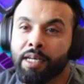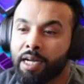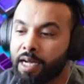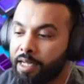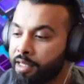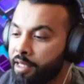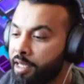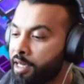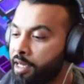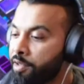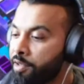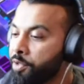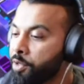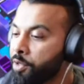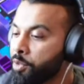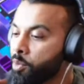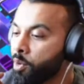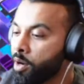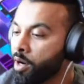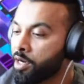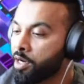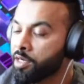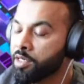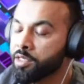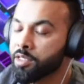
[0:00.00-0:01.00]
And then if you
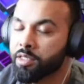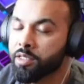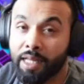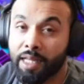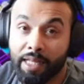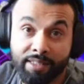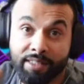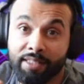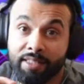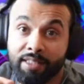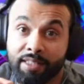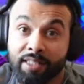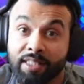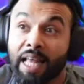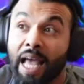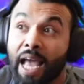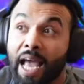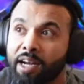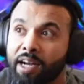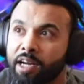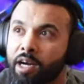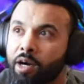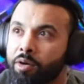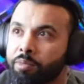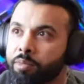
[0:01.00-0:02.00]
wanted to, that's the
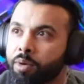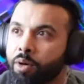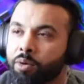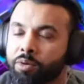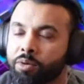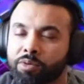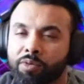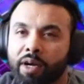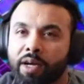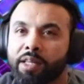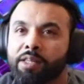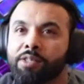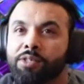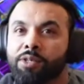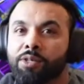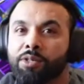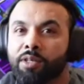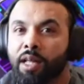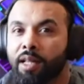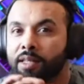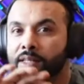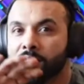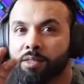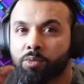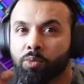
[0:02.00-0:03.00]
standout mode, right? So
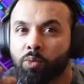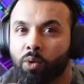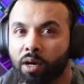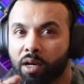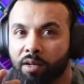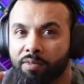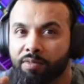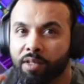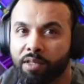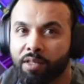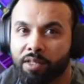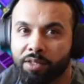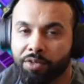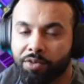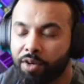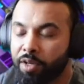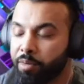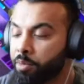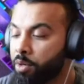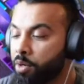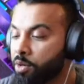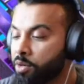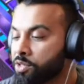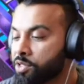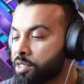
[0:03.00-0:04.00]
that's one of the
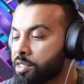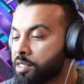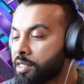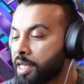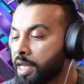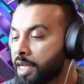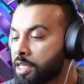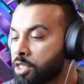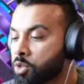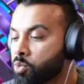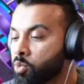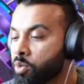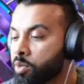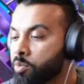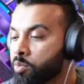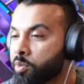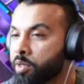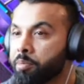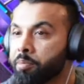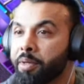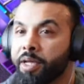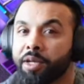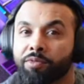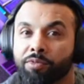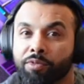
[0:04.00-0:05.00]
three modes. The next one
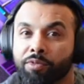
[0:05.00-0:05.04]
would be